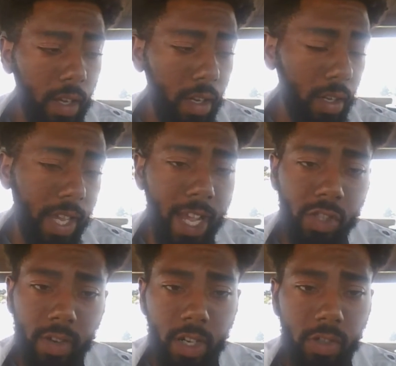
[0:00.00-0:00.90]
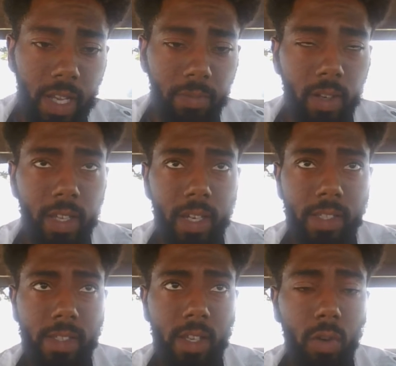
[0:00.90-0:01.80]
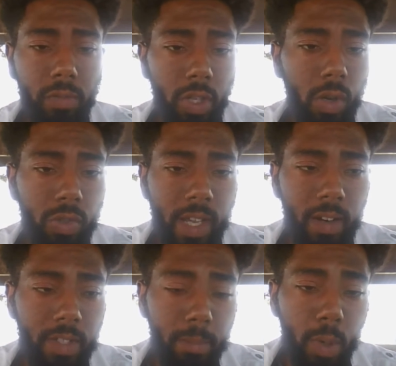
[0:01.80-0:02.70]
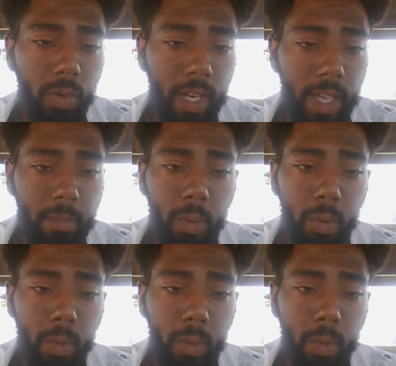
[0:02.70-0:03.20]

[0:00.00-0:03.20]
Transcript: Uh, cancer energy, I feel like in itself, you know, shout out to Moon Day.